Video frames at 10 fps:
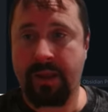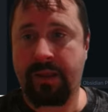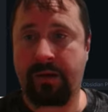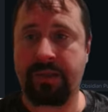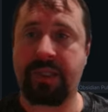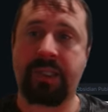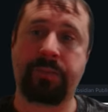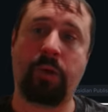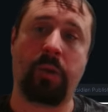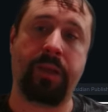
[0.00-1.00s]
There is a
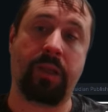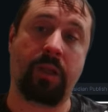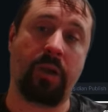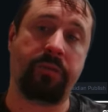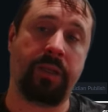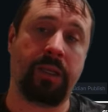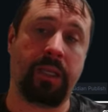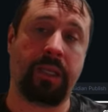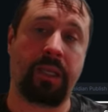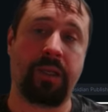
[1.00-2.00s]
support me on Ko-fi
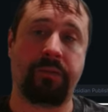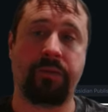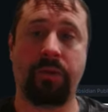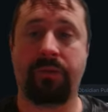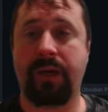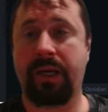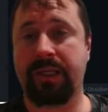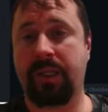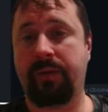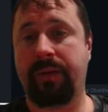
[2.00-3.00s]
link here for
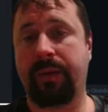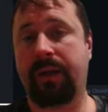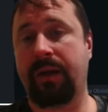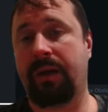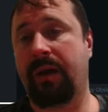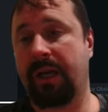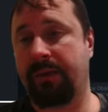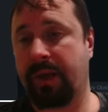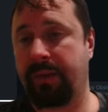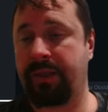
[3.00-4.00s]
SLRVB. I highly
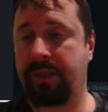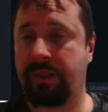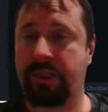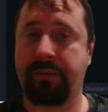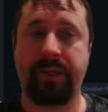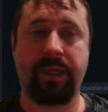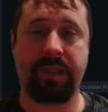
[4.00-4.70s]
recommend you jump in and